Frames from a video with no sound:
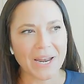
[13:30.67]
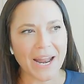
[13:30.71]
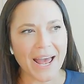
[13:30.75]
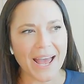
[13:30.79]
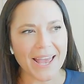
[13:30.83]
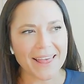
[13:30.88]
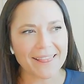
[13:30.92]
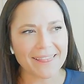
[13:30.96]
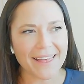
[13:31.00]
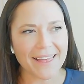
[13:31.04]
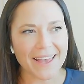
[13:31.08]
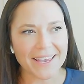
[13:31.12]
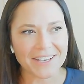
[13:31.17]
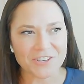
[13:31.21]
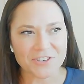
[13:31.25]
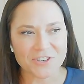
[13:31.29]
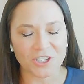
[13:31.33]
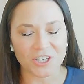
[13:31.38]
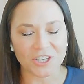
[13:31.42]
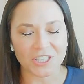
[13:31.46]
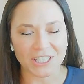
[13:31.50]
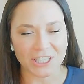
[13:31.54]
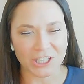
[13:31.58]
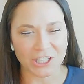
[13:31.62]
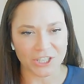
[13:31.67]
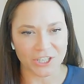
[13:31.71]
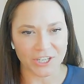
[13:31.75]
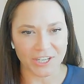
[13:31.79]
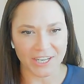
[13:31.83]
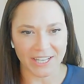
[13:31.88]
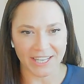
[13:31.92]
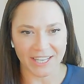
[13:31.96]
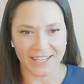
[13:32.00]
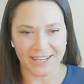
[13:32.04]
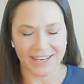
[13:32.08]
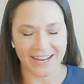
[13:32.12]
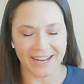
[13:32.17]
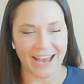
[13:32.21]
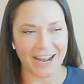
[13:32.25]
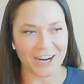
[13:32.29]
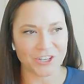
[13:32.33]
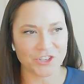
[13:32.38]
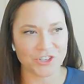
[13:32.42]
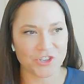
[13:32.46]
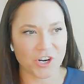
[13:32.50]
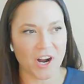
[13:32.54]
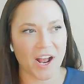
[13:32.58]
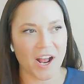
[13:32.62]
I started learning how
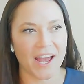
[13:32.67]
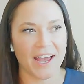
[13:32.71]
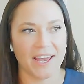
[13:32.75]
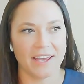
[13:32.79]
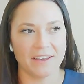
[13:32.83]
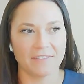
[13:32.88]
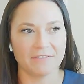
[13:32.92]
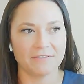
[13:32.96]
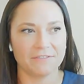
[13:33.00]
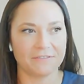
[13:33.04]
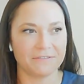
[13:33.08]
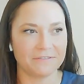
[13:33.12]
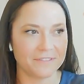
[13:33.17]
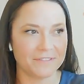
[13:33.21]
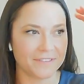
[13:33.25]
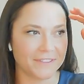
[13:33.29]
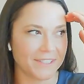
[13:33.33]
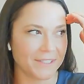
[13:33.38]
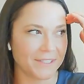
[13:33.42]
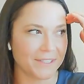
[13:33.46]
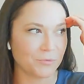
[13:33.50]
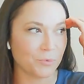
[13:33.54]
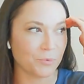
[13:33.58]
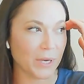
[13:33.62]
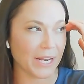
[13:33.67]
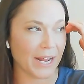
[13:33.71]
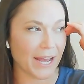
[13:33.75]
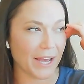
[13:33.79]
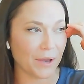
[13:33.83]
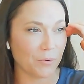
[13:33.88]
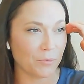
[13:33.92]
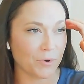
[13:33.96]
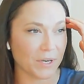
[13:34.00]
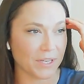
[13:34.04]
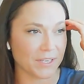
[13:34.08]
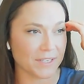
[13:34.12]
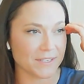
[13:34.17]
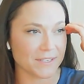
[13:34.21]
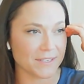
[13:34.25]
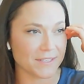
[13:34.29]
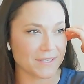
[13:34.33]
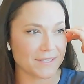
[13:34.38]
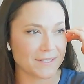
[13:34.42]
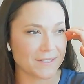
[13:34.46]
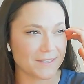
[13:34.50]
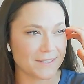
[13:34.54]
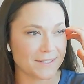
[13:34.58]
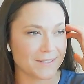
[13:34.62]
to drive when I was,
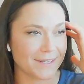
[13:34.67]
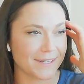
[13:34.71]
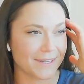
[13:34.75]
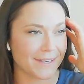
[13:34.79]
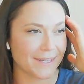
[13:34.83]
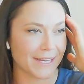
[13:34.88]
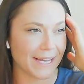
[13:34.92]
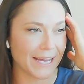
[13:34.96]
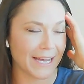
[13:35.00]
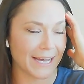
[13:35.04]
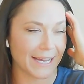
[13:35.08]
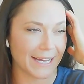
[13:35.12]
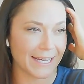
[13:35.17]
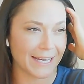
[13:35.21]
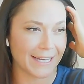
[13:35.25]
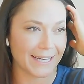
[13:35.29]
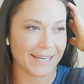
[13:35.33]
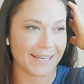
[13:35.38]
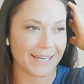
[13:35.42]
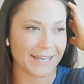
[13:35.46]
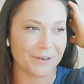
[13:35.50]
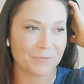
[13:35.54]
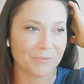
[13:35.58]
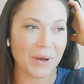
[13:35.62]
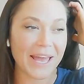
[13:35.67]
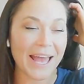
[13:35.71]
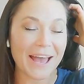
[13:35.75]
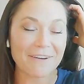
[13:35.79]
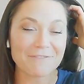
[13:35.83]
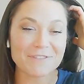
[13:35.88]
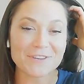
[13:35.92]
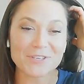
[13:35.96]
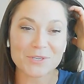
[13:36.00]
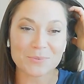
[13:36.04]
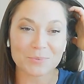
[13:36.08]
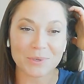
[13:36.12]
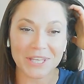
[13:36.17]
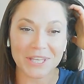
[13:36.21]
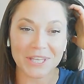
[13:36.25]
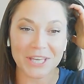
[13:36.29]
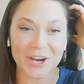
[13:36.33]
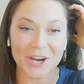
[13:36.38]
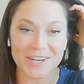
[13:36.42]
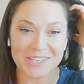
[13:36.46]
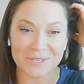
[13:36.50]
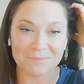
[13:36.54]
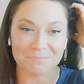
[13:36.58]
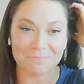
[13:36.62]
I have this really
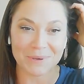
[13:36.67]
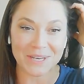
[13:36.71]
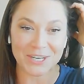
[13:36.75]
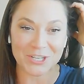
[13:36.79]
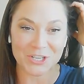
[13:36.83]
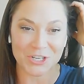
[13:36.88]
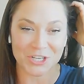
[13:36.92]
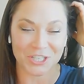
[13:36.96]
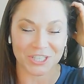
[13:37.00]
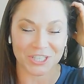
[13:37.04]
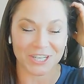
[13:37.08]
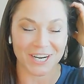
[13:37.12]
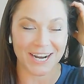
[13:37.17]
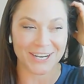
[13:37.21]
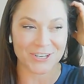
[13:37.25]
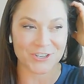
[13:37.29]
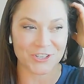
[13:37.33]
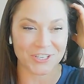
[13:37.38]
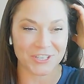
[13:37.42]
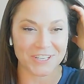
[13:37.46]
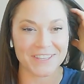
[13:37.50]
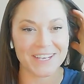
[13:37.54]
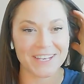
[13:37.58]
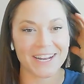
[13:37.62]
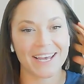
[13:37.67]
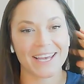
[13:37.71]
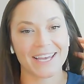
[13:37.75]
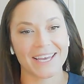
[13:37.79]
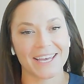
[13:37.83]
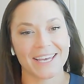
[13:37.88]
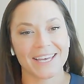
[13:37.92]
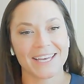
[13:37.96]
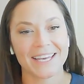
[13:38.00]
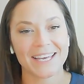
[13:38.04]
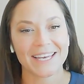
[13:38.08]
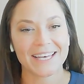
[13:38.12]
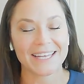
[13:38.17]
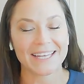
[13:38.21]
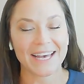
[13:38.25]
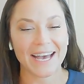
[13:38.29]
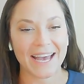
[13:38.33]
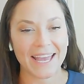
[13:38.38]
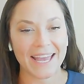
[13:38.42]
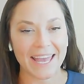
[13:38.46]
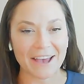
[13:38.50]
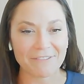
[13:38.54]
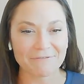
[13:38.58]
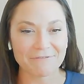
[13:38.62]
awesome picture actually that I
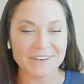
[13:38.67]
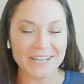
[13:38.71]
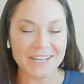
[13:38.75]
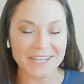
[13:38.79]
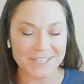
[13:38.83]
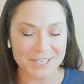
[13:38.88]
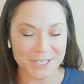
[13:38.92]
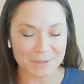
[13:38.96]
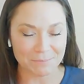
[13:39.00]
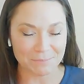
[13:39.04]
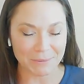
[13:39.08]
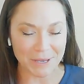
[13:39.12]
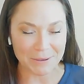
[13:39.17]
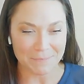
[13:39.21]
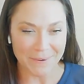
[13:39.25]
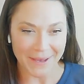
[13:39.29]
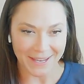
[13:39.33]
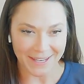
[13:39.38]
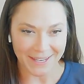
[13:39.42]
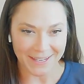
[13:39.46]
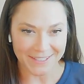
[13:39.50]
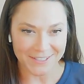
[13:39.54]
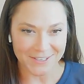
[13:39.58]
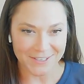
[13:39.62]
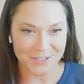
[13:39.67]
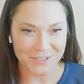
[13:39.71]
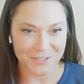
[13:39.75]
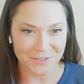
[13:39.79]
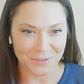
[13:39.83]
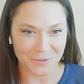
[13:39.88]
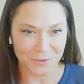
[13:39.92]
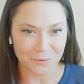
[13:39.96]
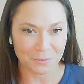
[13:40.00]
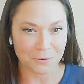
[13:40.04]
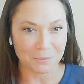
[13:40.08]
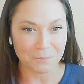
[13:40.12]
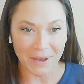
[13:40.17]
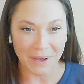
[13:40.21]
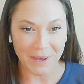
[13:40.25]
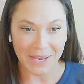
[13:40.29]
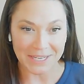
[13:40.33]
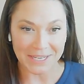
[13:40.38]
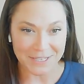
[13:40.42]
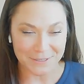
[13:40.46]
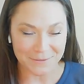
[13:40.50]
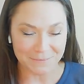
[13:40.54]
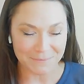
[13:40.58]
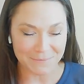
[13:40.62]
have next to my bed to
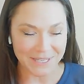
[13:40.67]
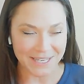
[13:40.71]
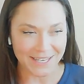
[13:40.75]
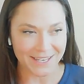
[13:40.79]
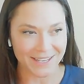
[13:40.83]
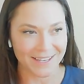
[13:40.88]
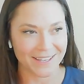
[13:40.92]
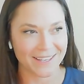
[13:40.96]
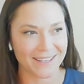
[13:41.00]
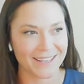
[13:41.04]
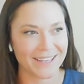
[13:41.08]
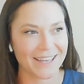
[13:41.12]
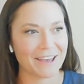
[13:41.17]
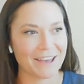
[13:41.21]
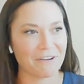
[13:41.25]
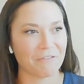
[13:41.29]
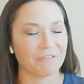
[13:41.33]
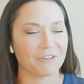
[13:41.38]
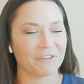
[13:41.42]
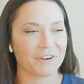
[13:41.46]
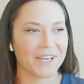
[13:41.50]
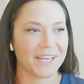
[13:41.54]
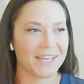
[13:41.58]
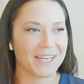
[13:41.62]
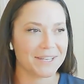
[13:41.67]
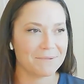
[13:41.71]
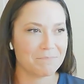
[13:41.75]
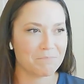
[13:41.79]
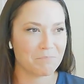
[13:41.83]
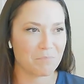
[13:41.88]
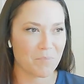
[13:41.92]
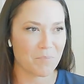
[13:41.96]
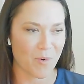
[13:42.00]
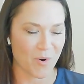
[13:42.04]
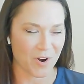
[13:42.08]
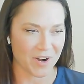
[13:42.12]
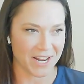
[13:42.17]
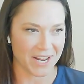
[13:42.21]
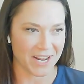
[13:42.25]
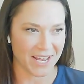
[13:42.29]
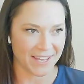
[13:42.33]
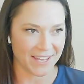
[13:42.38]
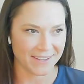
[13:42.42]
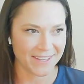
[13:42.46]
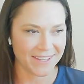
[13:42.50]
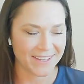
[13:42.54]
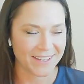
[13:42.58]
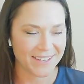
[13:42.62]
remind me every
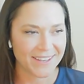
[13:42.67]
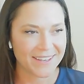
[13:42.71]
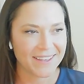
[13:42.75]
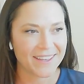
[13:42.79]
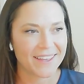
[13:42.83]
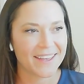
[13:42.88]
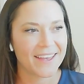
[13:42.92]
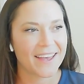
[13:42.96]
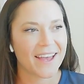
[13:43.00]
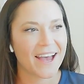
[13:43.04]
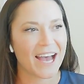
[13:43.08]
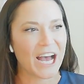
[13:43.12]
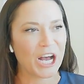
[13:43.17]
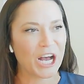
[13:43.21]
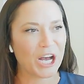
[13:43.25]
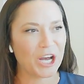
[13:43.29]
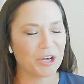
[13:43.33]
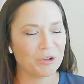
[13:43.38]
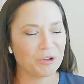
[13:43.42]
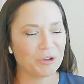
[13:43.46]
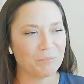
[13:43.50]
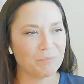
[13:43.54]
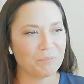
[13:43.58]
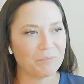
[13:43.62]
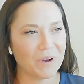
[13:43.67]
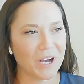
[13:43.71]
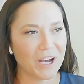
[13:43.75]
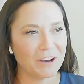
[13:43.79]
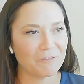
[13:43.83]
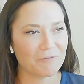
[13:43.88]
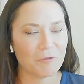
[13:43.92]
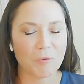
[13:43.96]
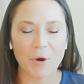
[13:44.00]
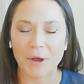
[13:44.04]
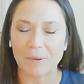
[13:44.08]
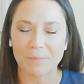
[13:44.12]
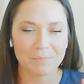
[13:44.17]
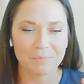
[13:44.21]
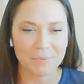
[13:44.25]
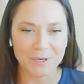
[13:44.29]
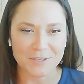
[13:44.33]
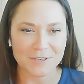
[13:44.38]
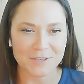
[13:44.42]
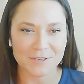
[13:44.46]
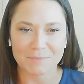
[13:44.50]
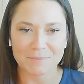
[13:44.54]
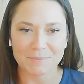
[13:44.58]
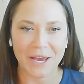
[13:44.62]
morning of what
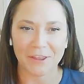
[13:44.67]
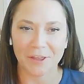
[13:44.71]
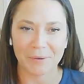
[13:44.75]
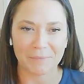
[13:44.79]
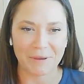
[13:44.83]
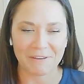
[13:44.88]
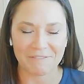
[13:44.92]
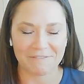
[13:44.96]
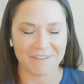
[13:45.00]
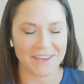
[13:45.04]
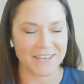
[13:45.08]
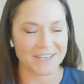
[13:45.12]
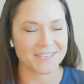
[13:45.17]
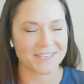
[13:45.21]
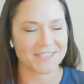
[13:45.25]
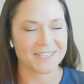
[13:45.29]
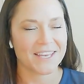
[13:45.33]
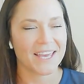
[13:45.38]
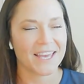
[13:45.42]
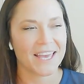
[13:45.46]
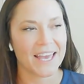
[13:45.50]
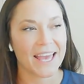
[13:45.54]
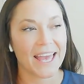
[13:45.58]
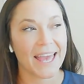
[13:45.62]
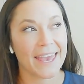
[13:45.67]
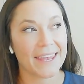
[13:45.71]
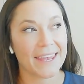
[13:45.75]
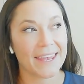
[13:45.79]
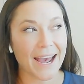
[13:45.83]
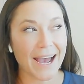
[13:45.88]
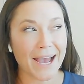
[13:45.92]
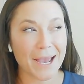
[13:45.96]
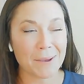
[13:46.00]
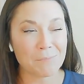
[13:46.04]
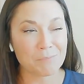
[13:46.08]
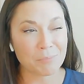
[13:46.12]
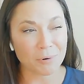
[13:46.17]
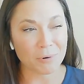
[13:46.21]
puts a smile on my face. And I'm